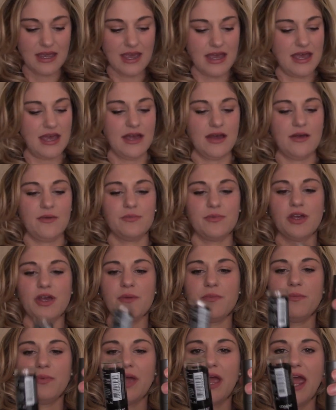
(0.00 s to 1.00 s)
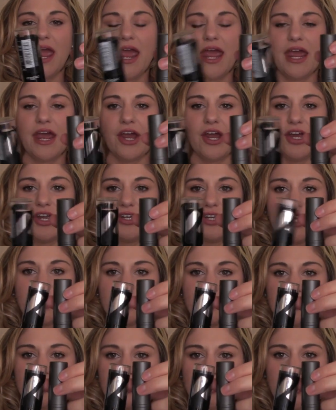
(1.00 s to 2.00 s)
Compared
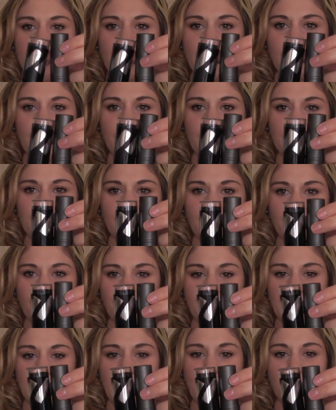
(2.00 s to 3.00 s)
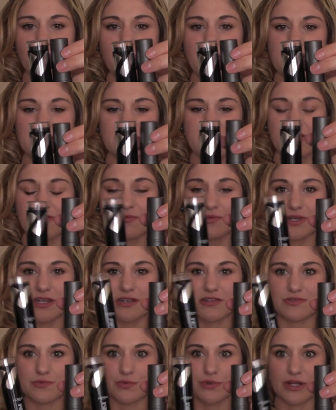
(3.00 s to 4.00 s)
to the L'Oreal one, this one
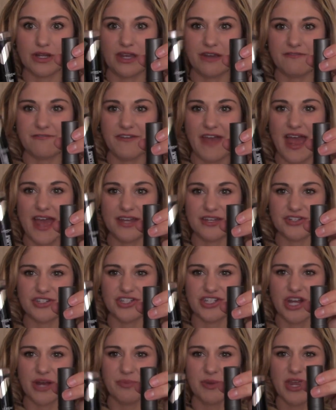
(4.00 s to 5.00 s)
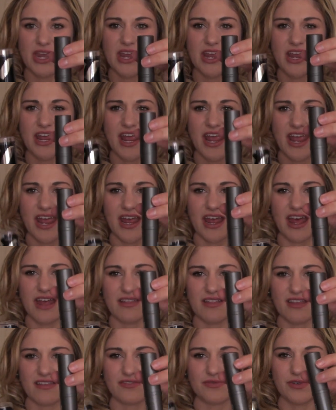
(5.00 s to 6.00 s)
is really fat and chubby,
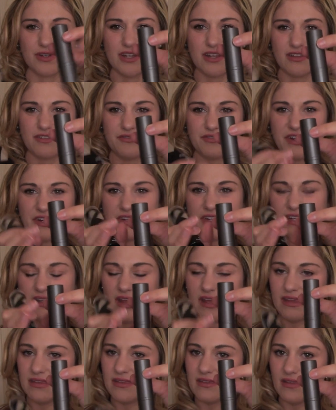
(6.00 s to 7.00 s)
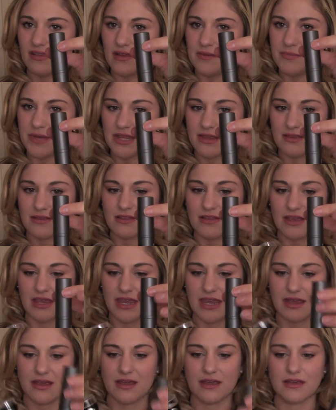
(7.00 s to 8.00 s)
and this one is very like slim and
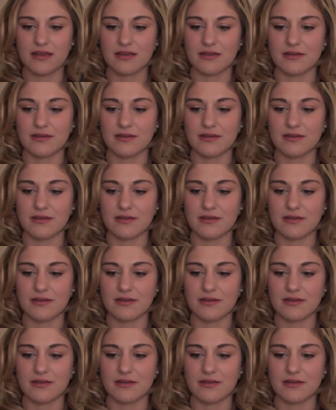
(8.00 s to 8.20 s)
sleek.